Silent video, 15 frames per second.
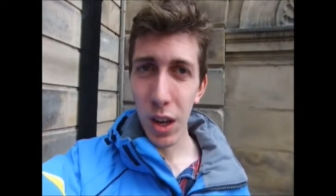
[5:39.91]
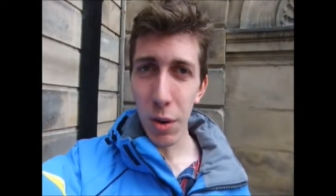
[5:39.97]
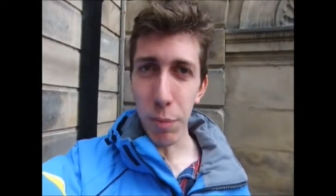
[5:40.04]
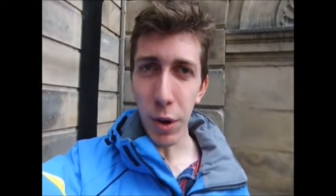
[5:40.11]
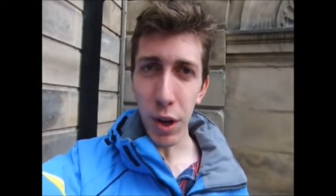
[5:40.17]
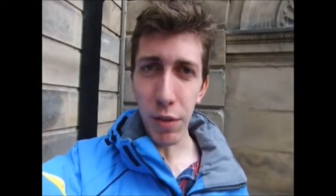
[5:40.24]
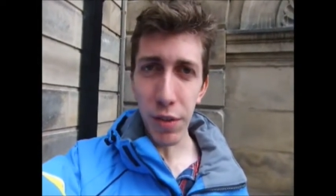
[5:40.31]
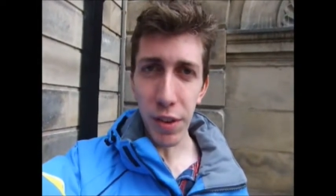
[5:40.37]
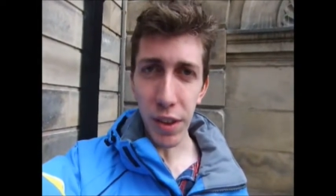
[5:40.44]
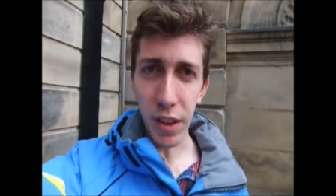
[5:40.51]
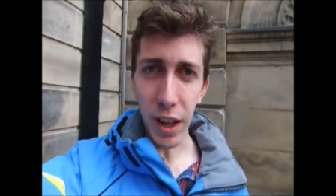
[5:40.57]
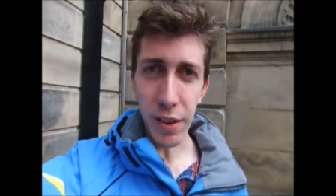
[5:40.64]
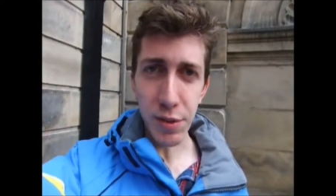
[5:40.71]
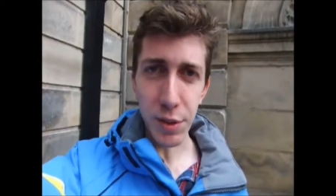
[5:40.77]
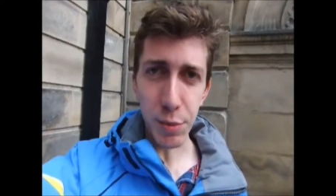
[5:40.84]
but hopefully they'll
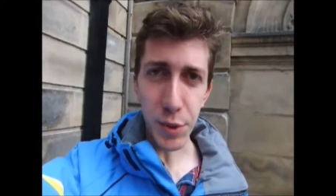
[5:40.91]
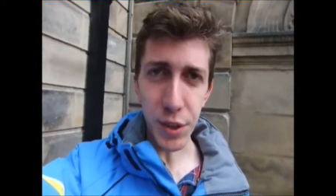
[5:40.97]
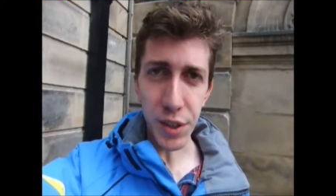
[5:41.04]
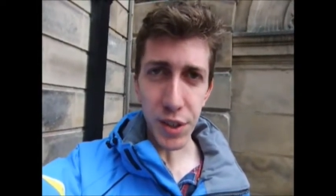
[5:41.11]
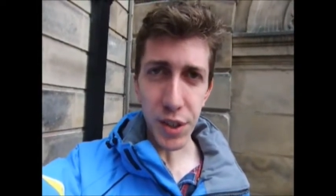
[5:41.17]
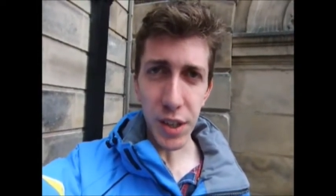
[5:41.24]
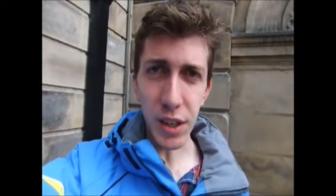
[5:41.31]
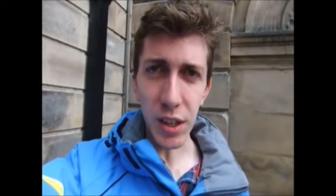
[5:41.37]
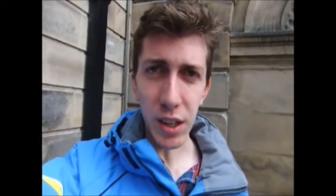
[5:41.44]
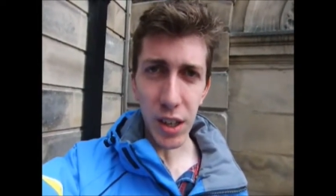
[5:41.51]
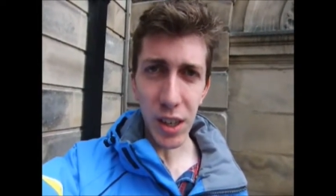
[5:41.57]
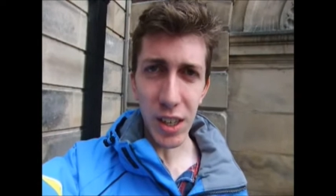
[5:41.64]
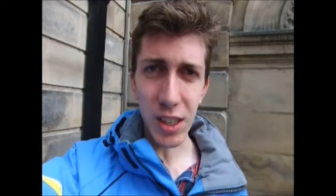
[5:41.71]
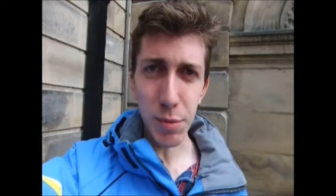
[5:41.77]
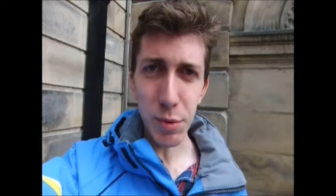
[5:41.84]
have some good
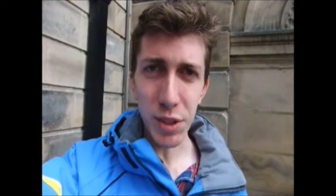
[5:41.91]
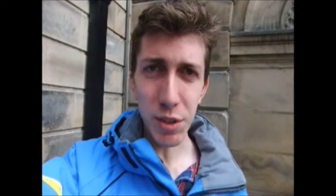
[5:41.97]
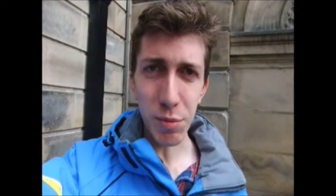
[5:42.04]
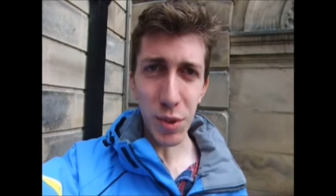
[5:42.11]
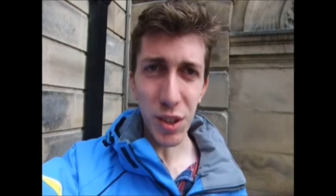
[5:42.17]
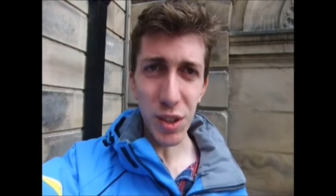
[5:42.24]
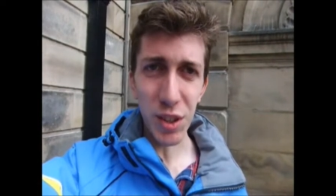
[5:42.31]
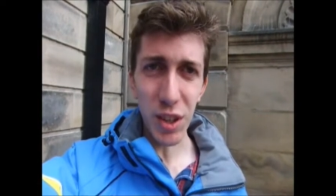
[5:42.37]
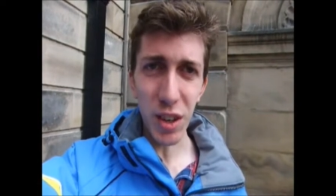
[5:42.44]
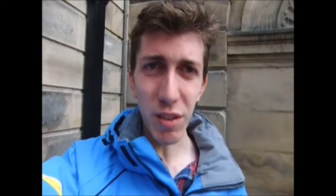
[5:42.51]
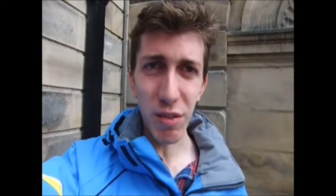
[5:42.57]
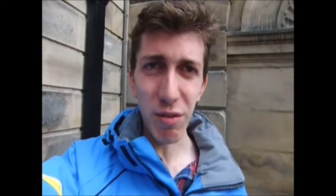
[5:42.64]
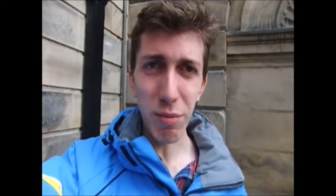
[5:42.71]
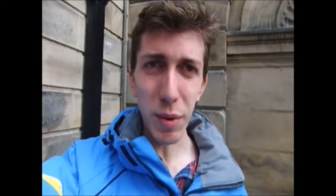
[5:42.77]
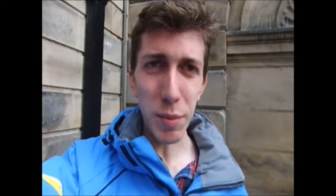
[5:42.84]
exhibits, some good
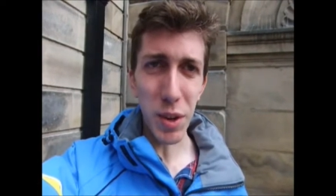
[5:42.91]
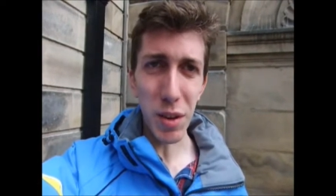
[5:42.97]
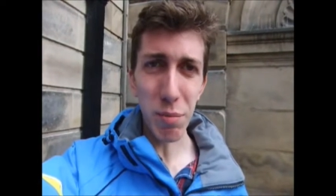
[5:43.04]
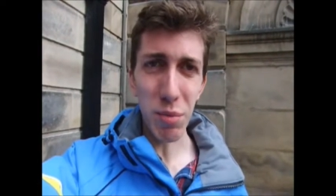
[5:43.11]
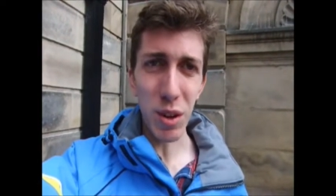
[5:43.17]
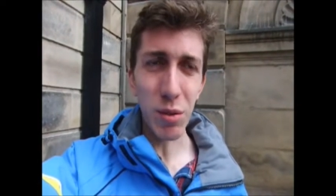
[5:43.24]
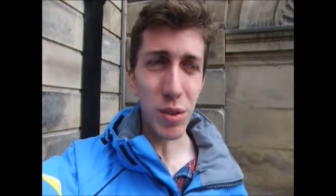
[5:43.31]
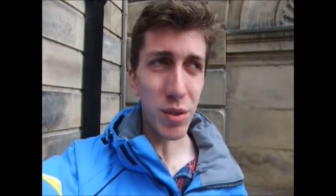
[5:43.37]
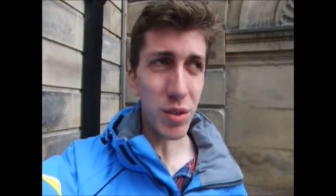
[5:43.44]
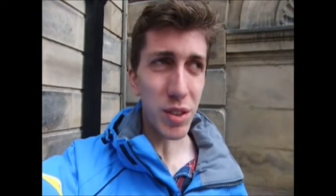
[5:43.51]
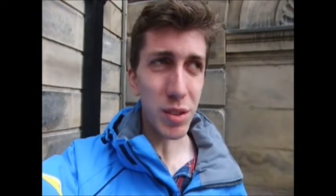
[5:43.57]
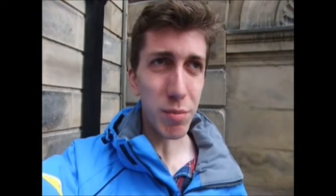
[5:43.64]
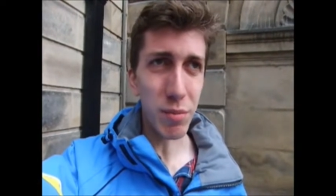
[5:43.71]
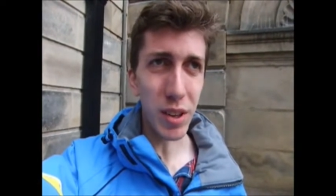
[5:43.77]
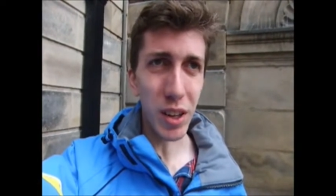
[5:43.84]
stuff, maybe a brochure or
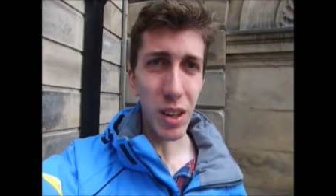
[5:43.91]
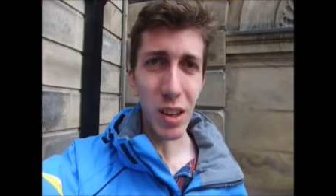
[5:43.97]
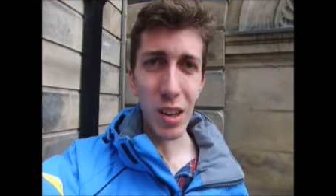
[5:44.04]
something.